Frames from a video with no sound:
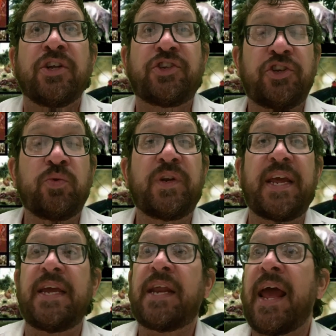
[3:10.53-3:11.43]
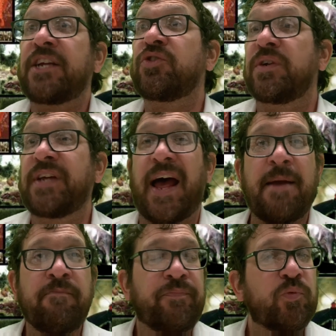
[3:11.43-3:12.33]
Do you need extra
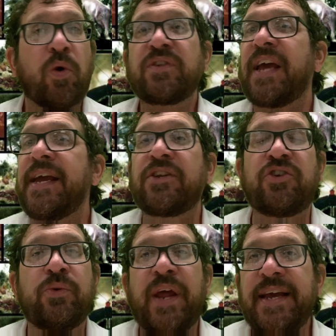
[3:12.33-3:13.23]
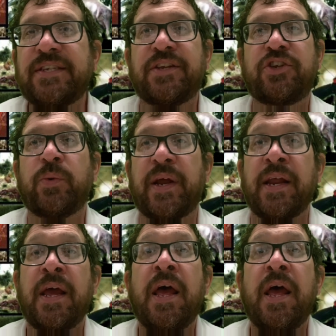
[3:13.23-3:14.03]
time? Well, take 2 days to do it.